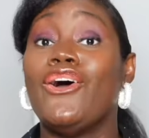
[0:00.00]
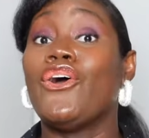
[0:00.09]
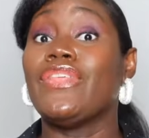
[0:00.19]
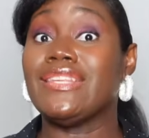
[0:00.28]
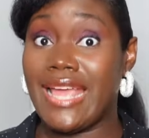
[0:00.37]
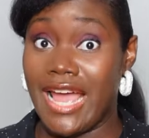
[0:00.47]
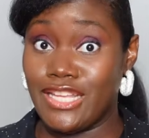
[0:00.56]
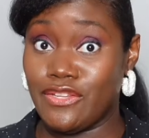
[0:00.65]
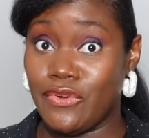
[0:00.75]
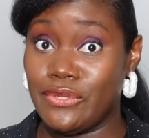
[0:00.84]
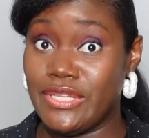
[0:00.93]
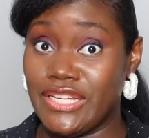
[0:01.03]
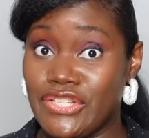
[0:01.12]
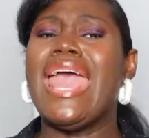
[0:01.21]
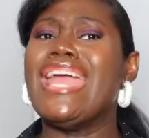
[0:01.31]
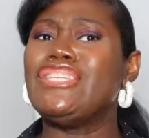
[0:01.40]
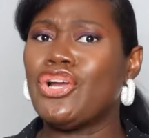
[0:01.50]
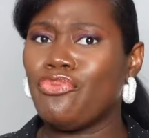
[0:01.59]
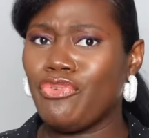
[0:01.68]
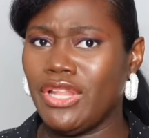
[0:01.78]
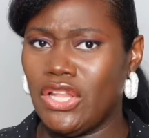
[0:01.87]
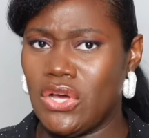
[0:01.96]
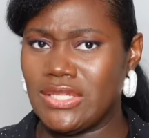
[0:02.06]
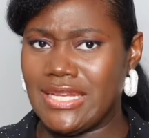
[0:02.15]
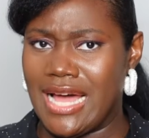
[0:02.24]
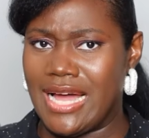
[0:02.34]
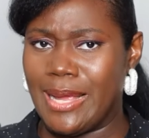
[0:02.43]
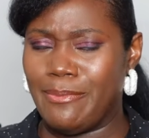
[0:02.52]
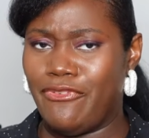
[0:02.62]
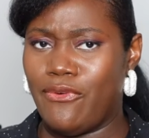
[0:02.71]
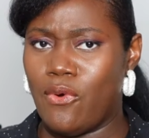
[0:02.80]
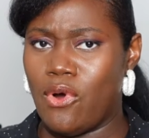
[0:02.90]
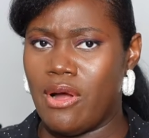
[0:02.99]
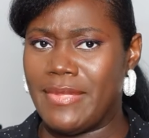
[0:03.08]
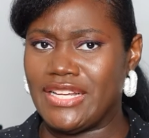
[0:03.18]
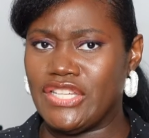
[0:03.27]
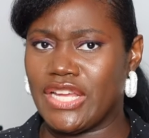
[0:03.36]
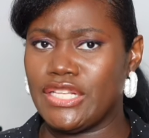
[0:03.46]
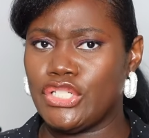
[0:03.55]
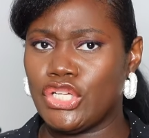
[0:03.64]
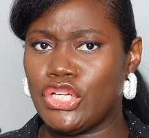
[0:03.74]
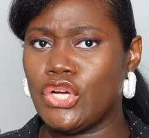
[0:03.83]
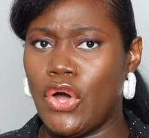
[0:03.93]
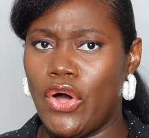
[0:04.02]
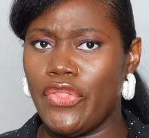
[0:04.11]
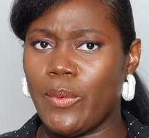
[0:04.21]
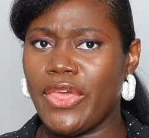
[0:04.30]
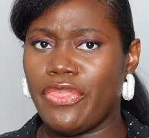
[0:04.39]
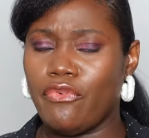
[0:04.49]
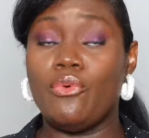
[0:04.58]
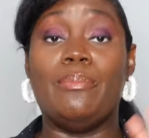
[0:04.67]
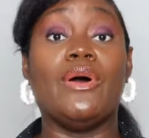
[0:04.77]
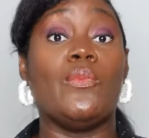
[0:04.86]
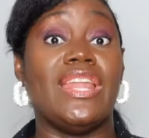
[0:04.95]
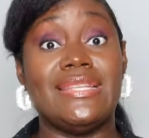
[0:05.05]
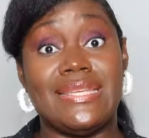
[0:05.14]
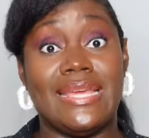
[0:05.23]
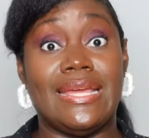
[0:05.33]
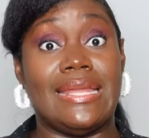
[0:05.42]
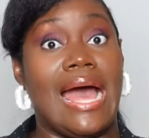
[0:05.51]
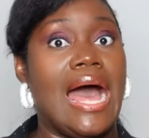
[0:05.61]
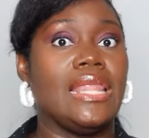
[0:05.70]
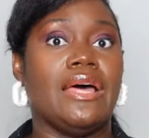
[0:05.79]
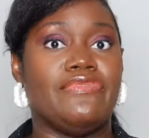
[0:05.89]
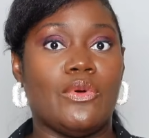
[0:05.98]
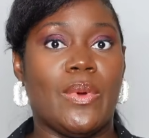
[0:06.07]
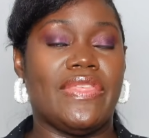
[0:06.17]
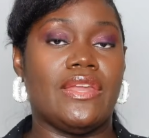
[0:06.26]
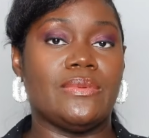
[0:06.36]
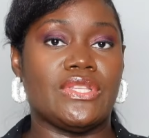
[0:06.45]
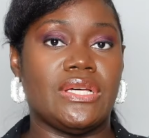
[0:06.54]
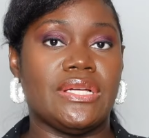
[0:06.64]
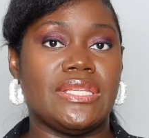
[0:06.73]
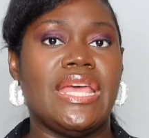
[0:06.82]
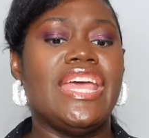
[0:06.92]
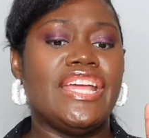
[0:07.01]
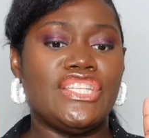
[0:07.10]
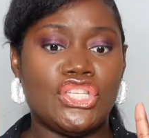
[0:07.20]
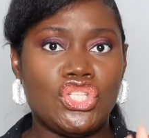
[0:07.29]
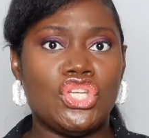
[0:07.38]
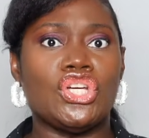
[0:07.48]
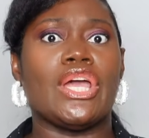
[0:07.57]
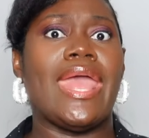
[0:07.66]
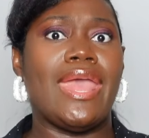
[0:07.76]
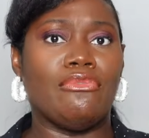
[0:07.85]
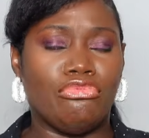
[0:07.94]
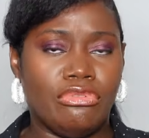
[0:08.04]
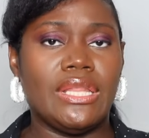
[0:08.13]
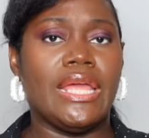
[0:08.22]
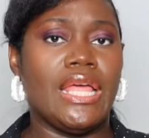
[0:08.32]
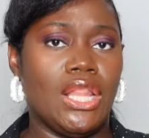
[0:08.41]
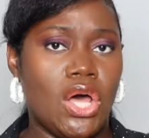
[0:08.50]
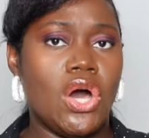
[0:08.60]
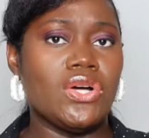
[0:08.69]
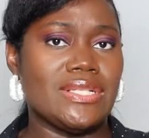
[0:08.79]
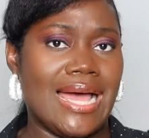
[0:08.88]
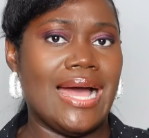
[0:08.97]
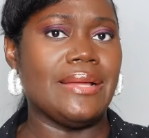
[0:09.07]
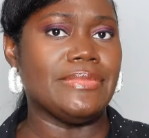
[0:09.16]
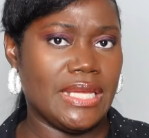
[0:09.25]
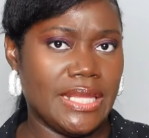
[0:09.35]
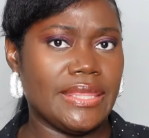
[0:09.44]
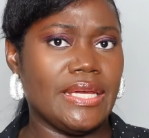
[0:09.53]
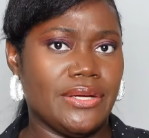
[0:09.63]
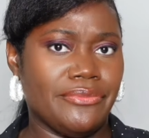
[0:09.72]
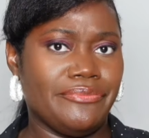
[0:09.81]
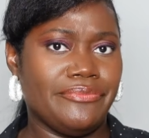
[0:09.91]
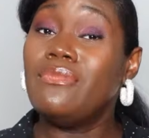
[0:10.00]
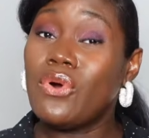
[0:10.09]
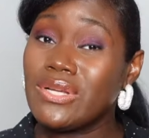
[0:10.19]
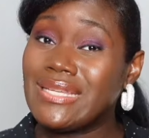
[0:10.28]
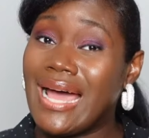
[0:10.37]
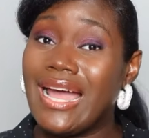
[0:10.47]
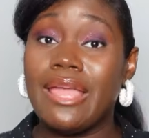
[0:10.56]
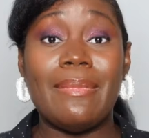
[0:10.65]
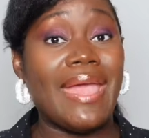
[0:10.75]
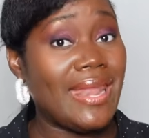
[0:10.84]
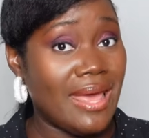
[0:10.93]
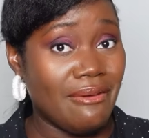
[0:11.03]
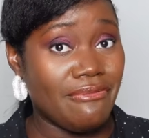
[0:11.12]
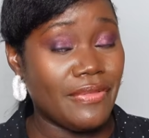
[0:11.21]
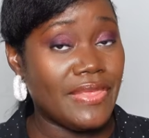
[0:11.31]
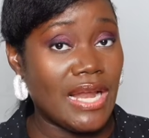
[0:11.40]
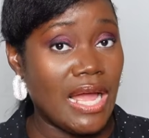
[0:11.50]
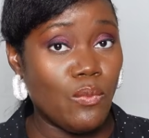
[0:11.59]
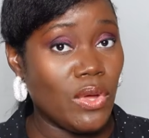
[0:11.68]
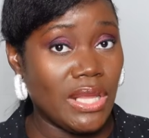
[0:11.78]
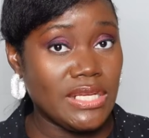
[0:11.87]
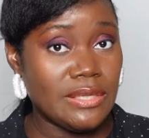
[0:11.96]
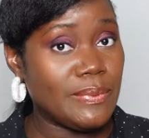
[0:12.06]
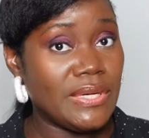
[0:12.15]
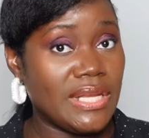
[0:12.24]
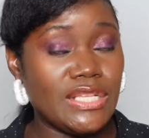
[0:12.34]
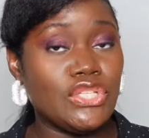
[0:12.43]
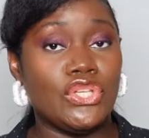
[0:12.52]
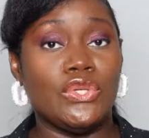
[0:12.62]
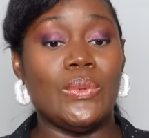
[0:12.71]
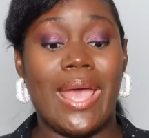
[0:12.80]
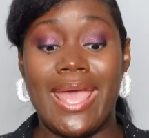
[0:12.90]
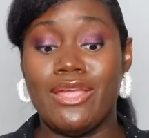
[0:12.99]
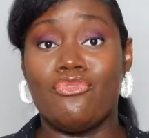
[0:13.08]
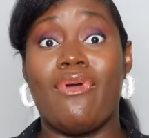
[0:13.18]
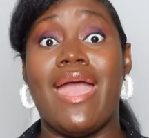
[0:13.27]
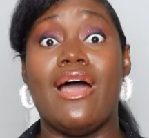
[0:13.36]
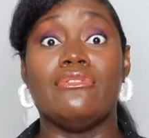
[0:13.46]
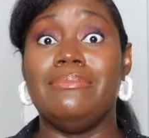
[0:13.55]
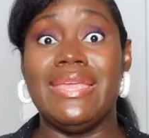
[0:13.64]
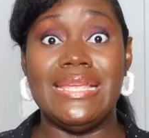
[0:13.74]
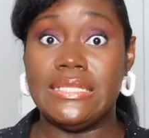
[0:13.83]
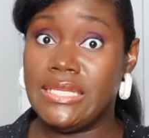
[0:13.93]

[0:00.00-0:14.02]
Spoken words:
Or this casserole dish. It took a really long time for my chicken to cook all the way through, but when it did, I love the way that it was cooked. It just took a really long time to get there. More time and effort than I am willing to put into a ground meat